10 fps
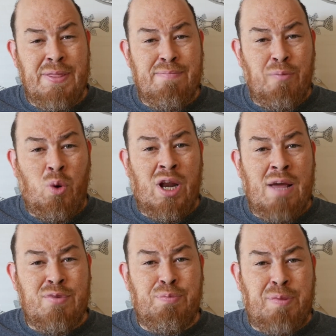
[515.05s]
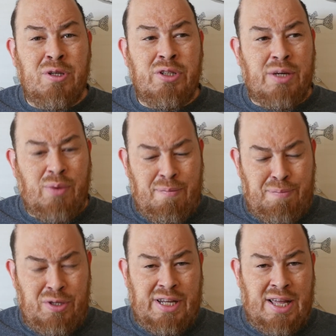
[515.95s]
When I'm building, when I'm
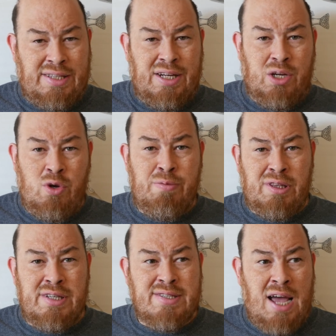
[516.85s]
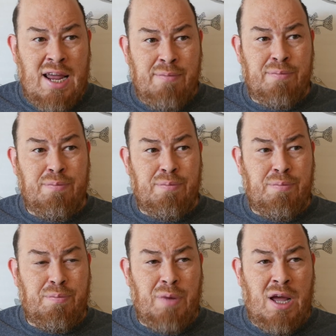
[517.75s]
building out that equipment list, I am
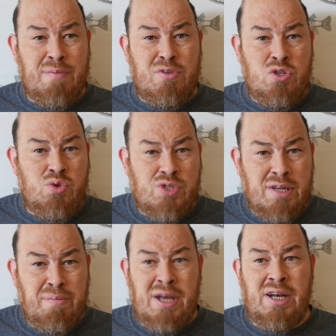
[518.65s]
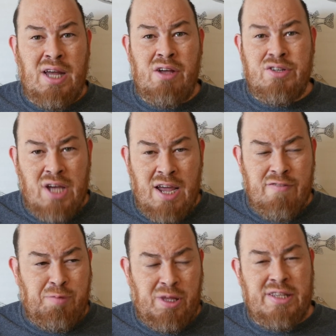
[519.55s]
I am using meta knowledge.
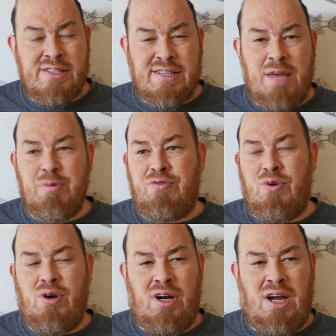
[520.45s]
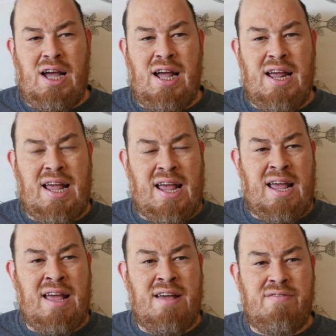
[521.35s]
I've played this game before. I
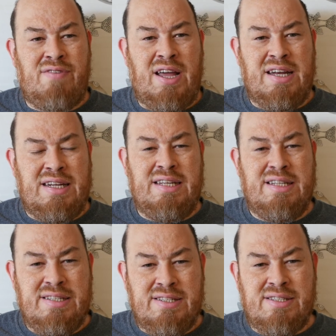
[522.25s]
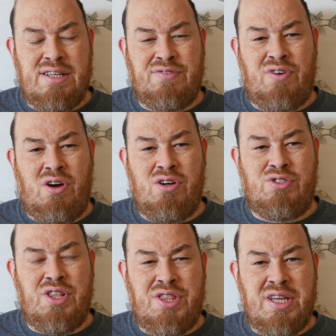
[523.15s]
have ideas as far as
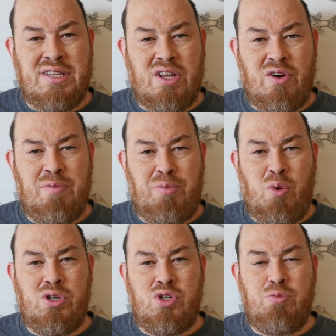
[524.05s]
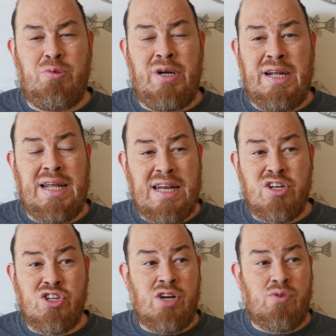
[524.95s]
the things that are important to bring in
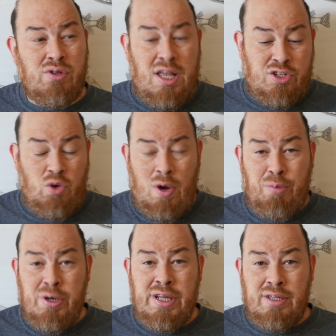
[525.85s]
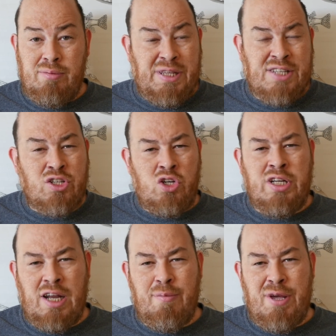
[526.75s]
general. And so I'm bringing them. But that's a good
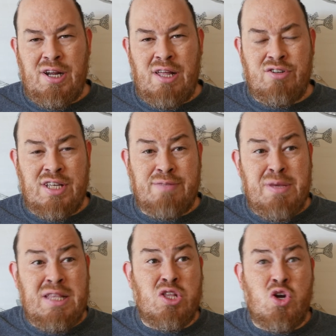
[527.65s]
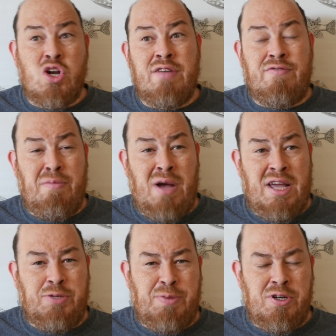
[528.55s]
kind of meta knowledge. That's me learning from my
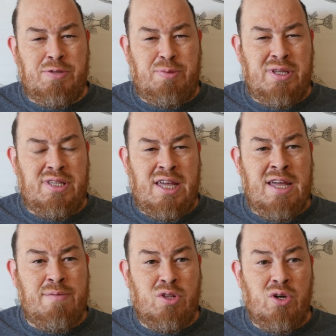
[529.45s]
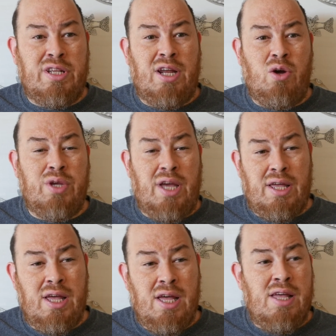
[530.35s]
experience playing the game, learning that, oh
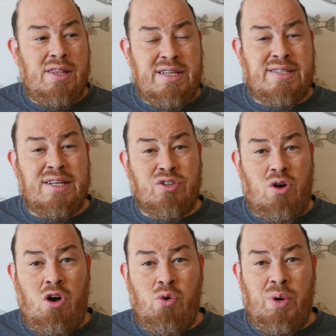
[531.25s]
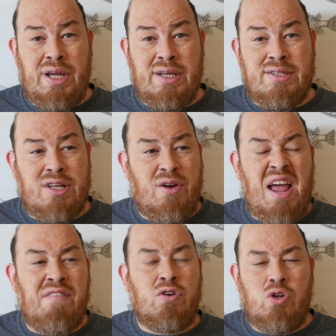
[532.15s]
yeah, these things are always, they're
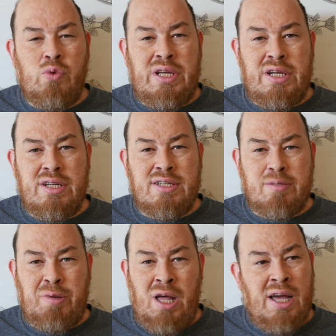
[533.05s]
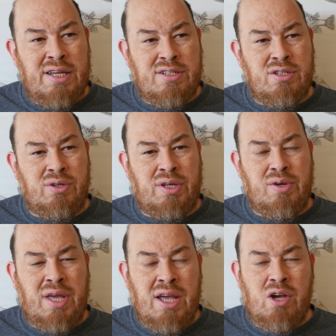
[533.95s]
evergreen supplies. You, you
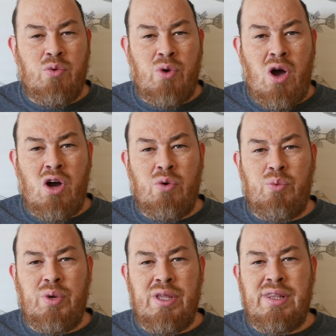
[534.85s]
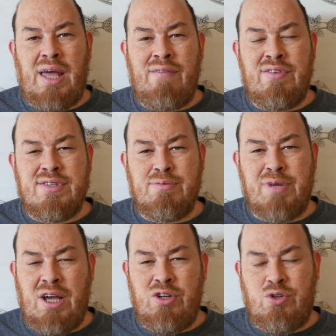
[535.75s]
can't go wrong with having some
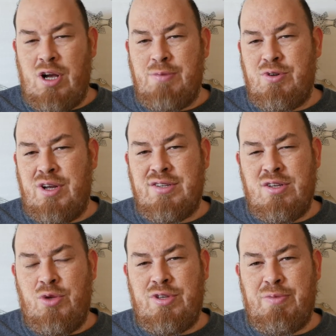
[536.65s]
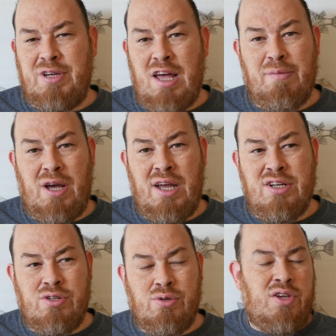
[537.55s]
caltrops try to slow something down behind you.